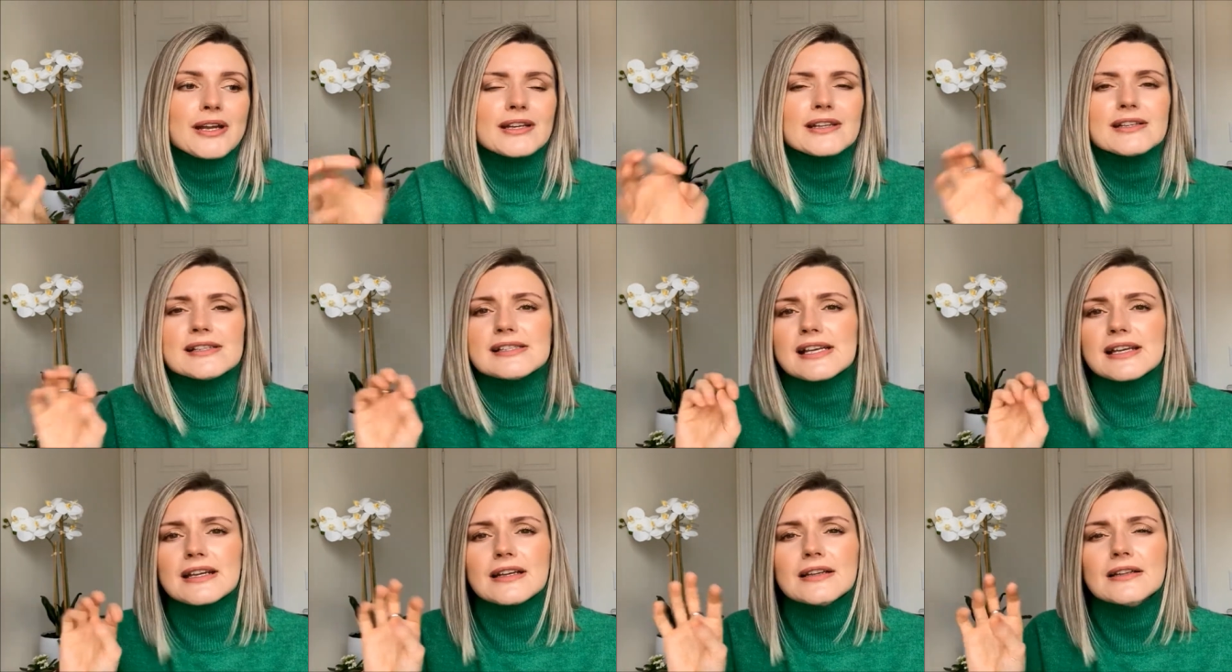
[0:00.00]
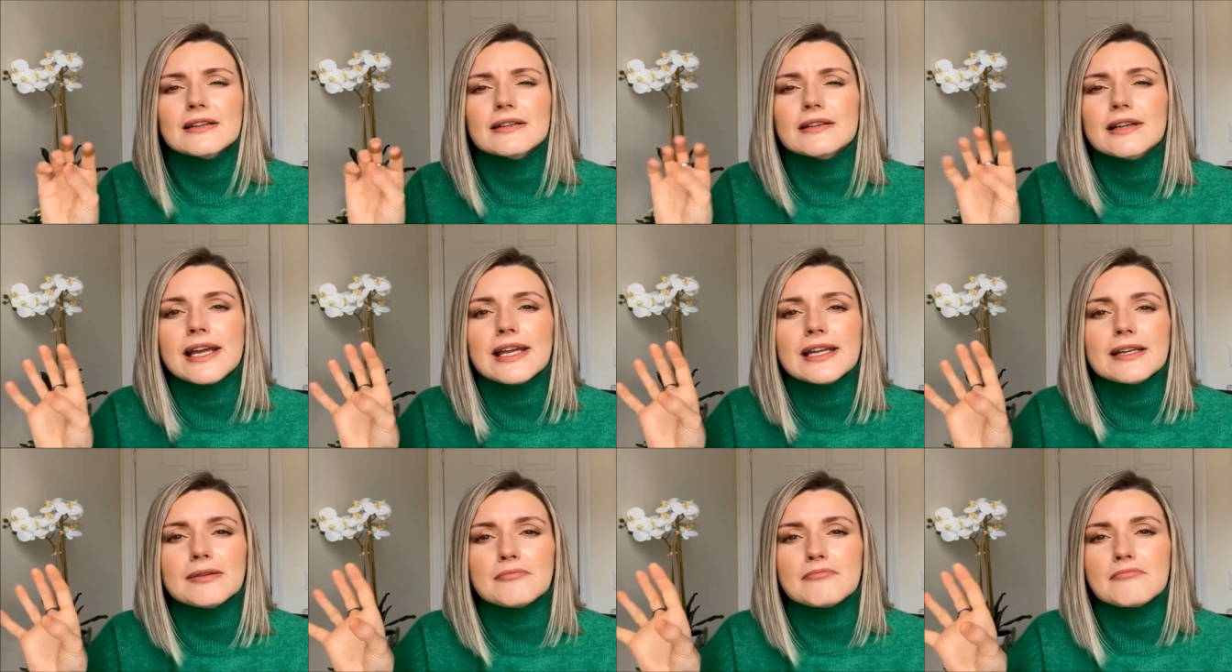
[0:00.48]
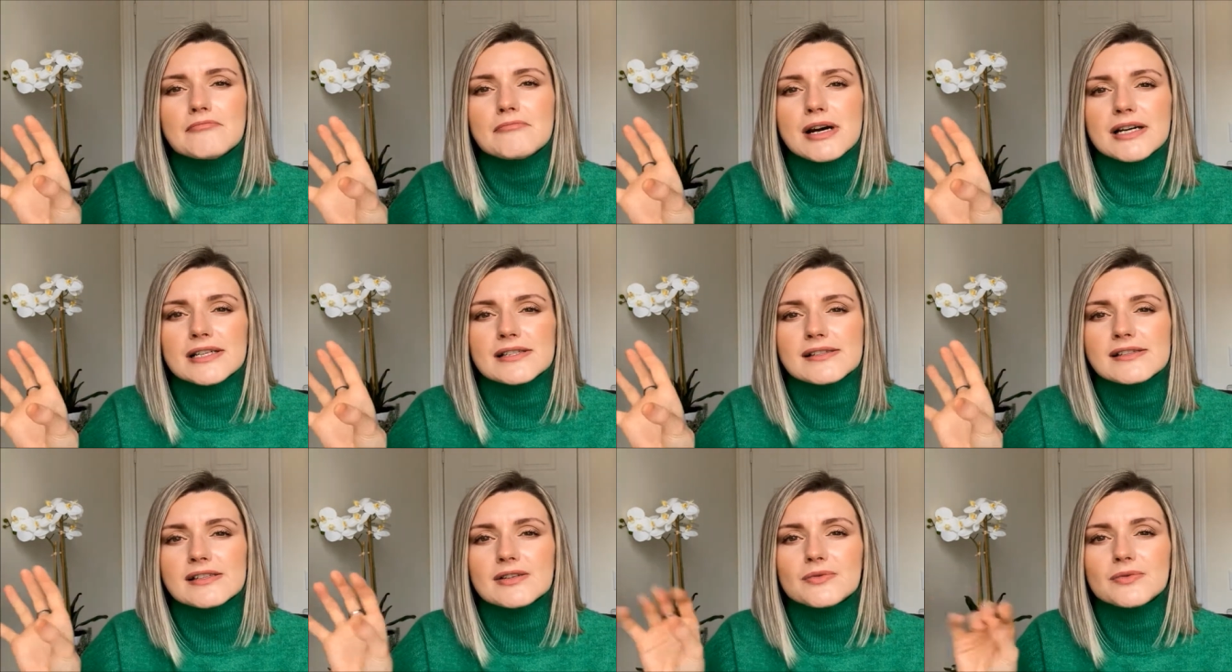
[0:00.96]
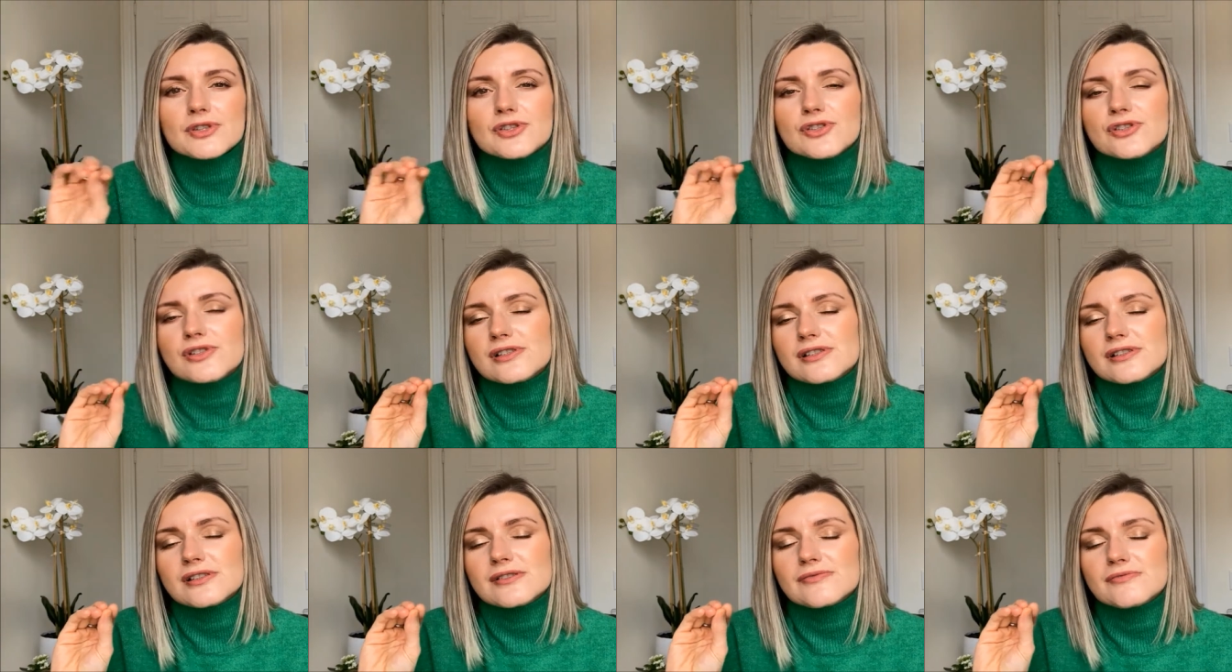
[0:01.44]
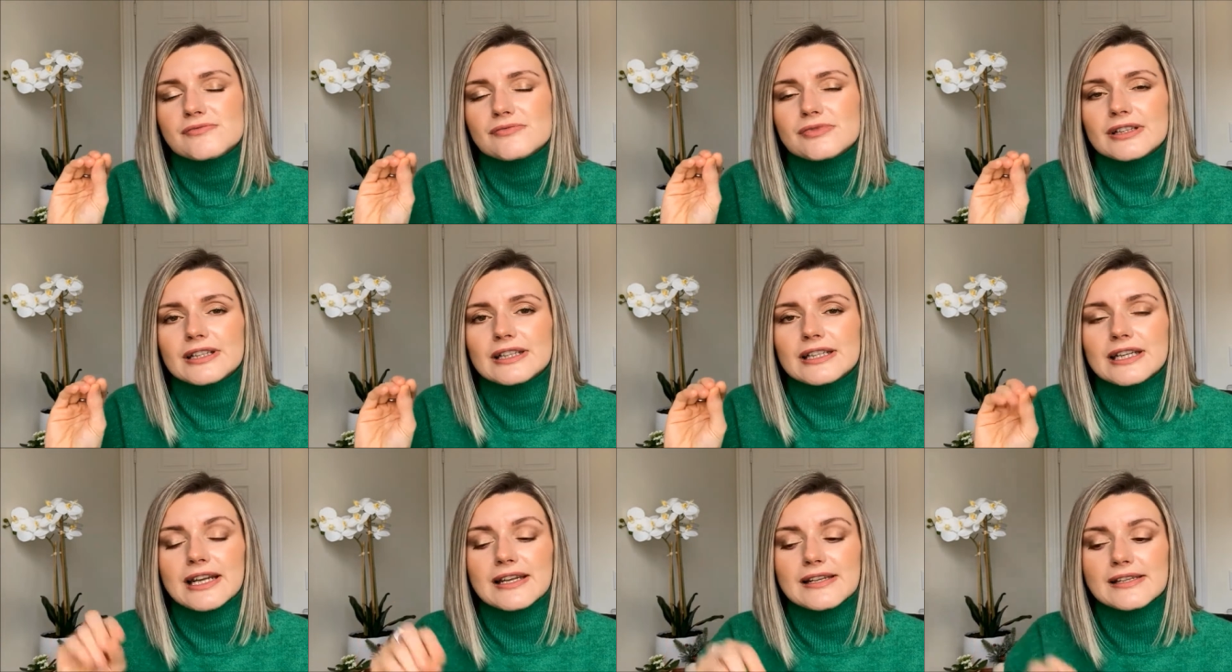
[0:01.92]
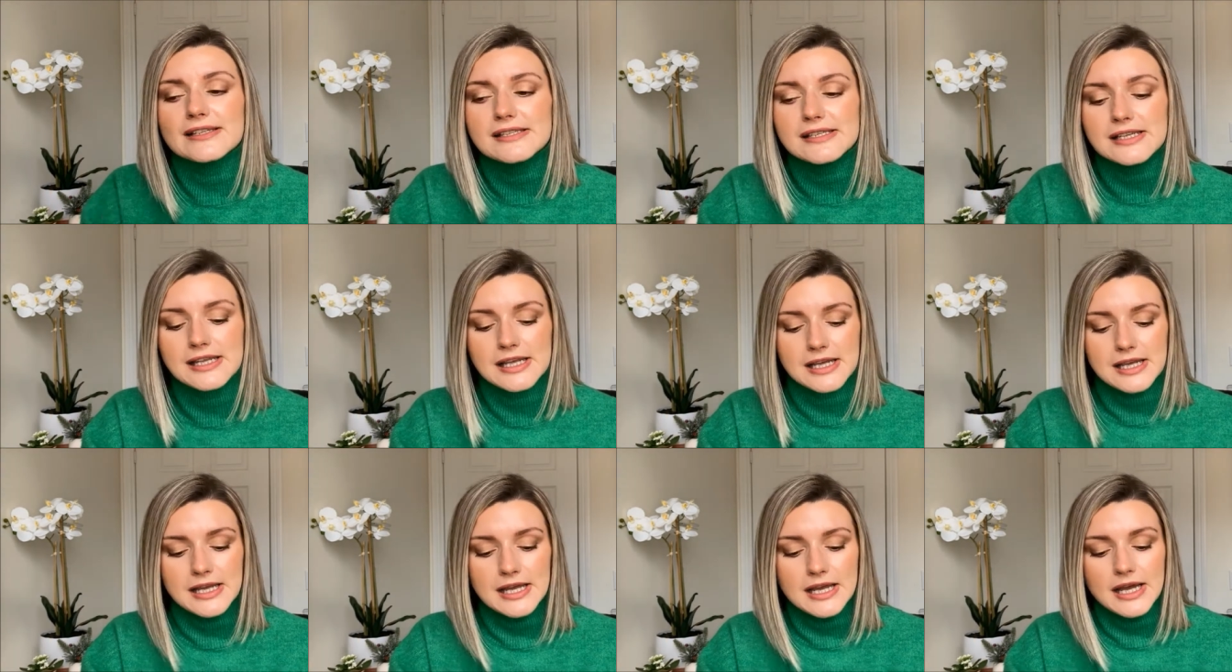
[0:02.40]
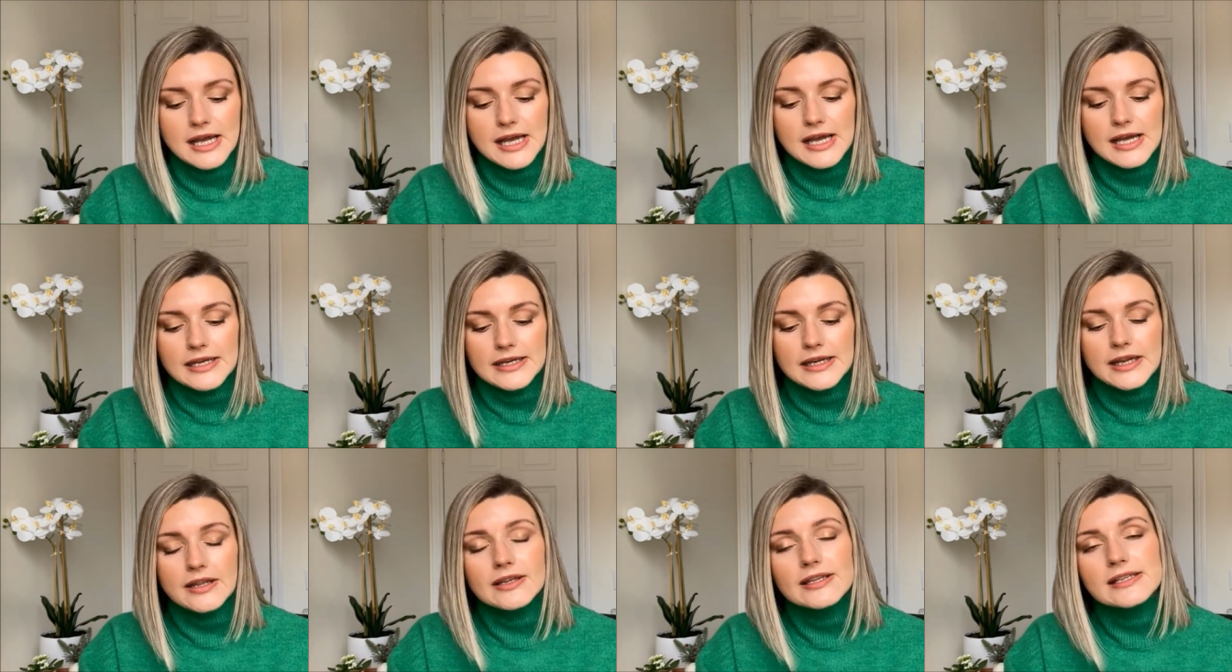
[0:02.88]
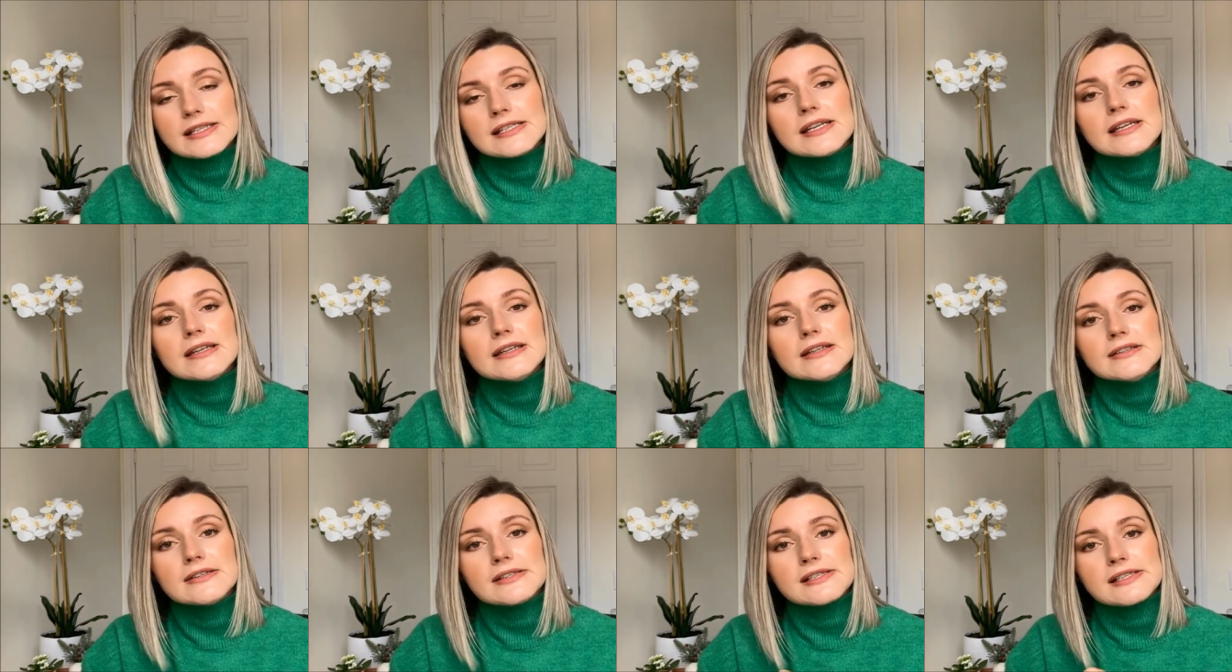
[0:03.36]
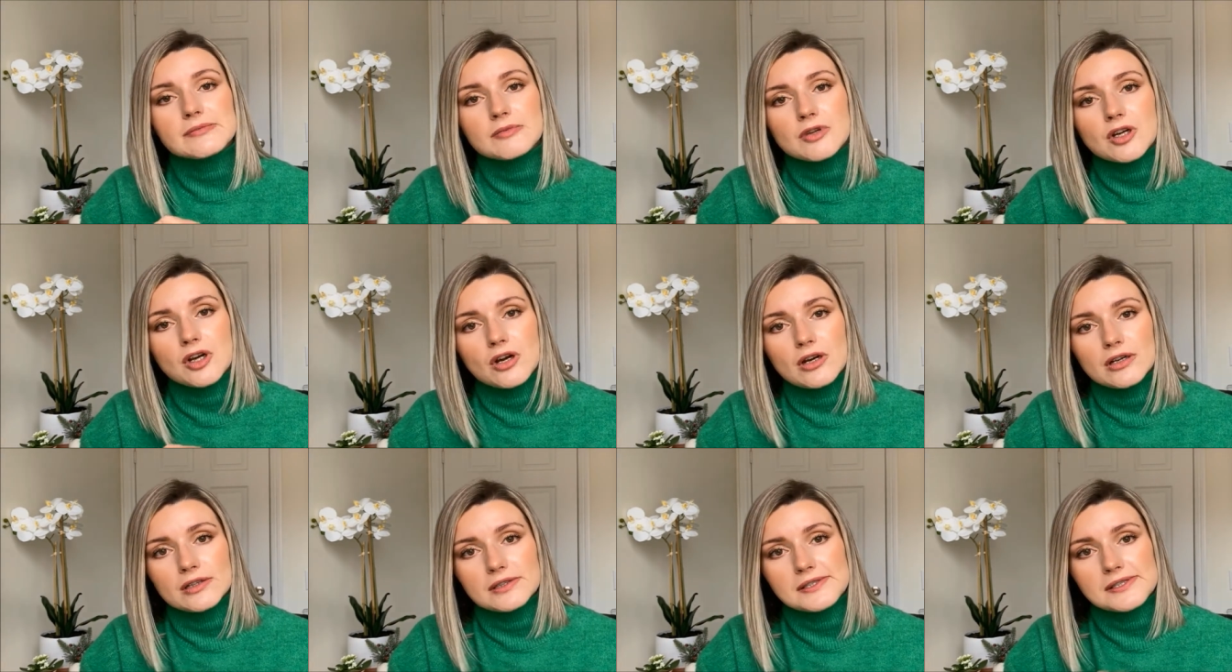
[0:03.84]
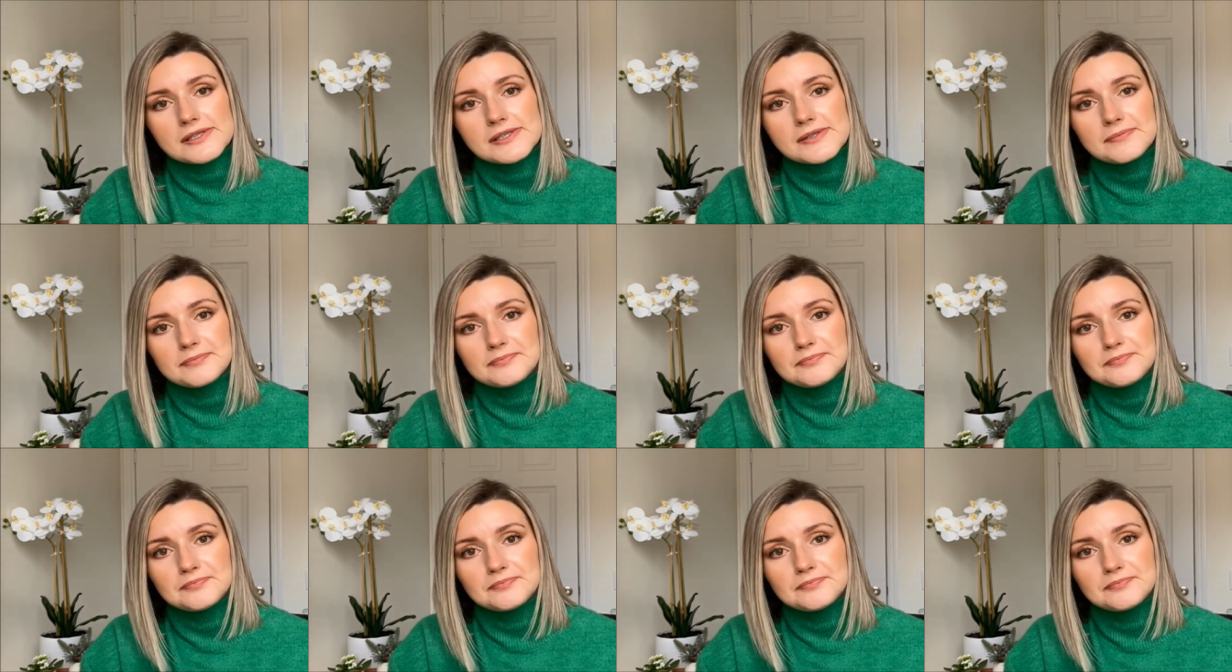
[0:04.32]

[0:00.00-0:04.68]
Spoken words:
It's like a light musk, which is really nice. Now let's get into some cons.